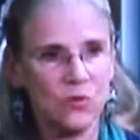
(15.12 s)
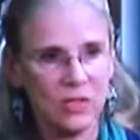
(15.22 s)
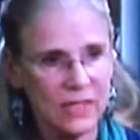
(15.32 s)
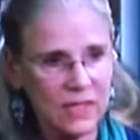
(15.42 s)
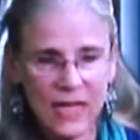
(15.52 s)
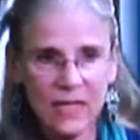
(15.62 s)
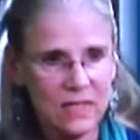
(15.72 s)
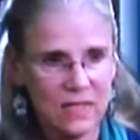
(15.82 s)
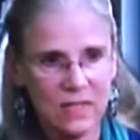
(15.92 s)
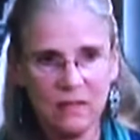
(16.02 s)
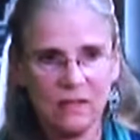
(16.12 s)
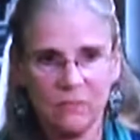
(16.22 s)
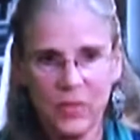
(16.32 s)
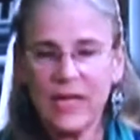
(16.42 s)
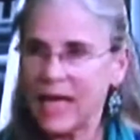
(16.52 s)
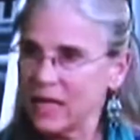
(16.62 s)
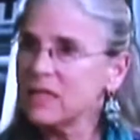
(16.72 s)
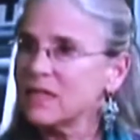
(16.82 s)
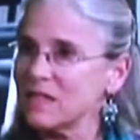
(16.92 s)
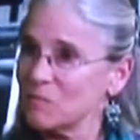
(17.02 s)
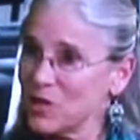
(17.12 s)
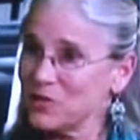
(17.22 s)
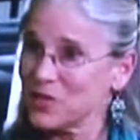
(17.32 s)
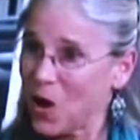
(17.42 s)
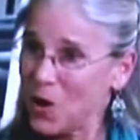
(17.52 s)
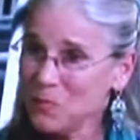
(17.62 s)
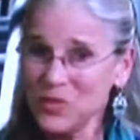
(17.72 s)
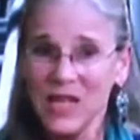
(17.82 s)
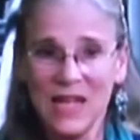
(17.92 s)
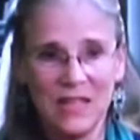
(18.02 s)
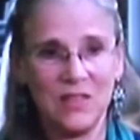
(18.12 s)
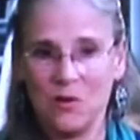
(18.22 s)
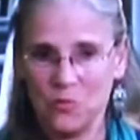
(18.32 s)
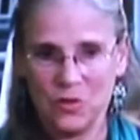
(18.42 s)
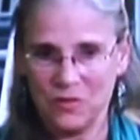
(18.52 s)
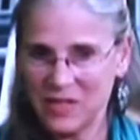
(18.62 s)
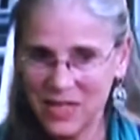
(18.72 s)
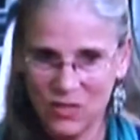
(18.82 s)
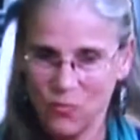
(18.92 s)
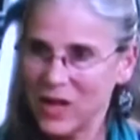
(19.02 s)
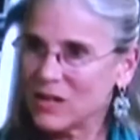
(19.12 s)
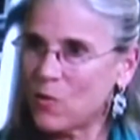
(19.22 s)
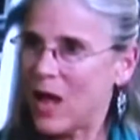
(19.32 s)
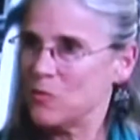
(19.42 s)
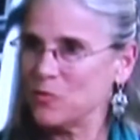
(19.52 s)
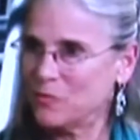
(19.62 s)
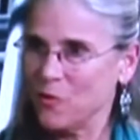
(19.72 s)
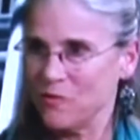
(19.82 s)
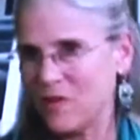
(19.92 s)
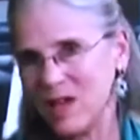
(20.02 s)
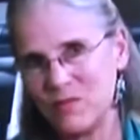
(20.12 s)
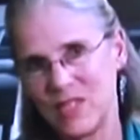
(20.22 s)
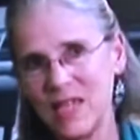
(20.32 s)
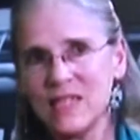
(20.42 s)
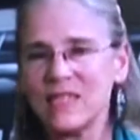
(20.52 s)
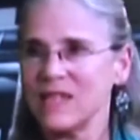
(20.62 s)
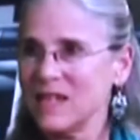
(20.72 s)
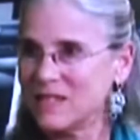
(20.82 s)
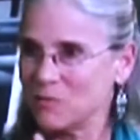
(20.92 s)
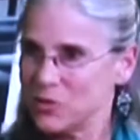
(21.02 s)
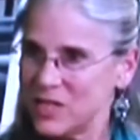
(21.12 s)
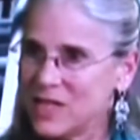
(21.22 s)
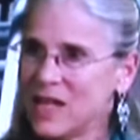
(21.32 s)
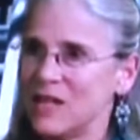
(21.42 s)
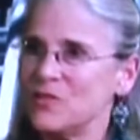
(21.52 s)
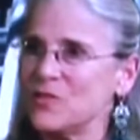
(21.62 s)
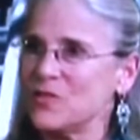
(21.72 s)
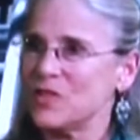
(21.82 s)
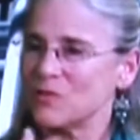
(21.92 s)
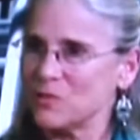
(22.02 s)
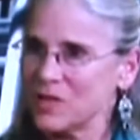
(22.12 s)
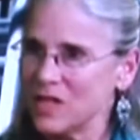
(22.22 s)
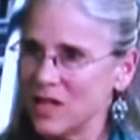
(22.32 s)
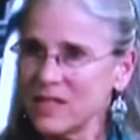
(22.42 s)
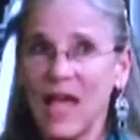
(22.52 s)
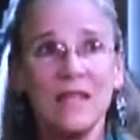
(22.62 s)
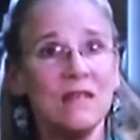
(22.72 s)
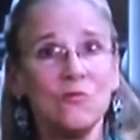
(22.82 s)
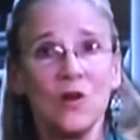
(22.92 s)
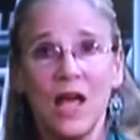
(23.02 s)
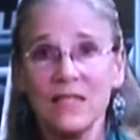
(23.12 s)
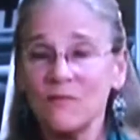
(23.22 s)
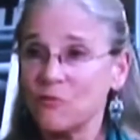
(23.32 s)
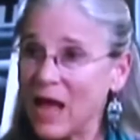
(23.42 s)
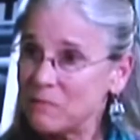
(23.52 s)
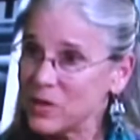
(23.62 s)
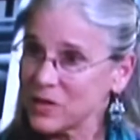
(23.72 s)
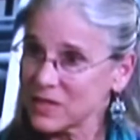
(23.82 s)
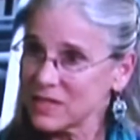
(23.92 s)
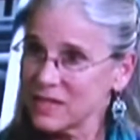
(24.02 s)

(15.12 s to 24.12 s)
little kids still being held in their mother's arms. There were kids running around who were 4, 5, 6. There were teenagers, there were adults, and there were lots of grandparents.